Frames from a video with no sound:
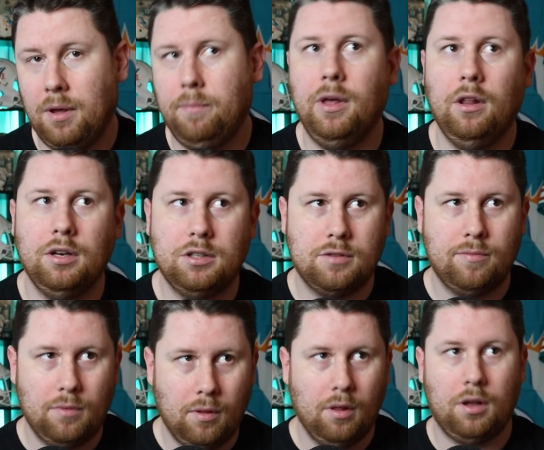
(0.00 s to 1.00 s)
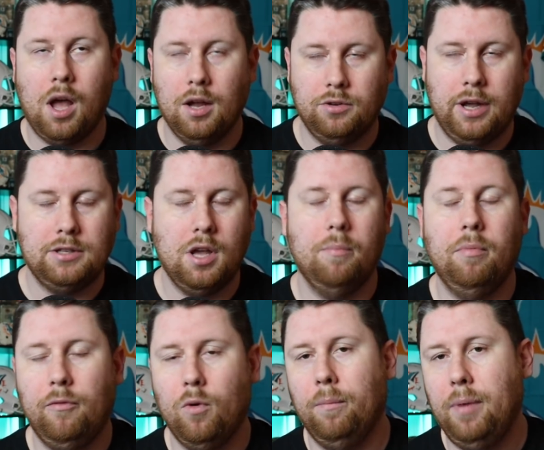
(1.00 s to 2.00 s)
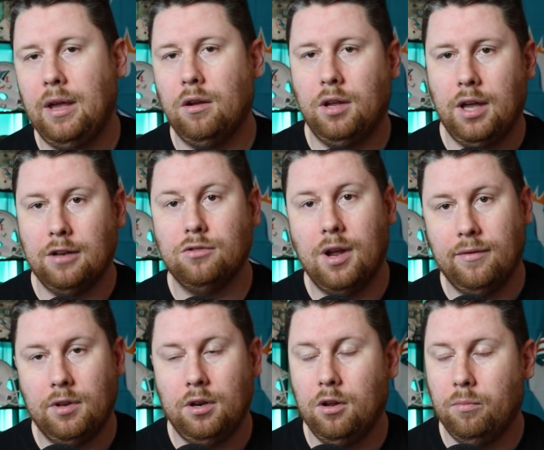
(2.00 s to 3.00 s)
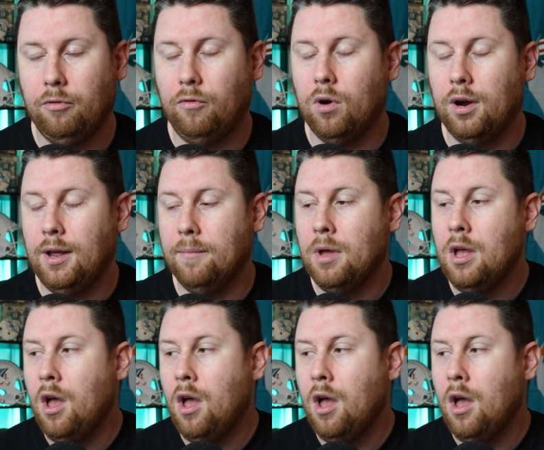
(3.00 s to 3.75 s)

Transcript: McMillan's contract's up before Baker. He got drafted a year before him.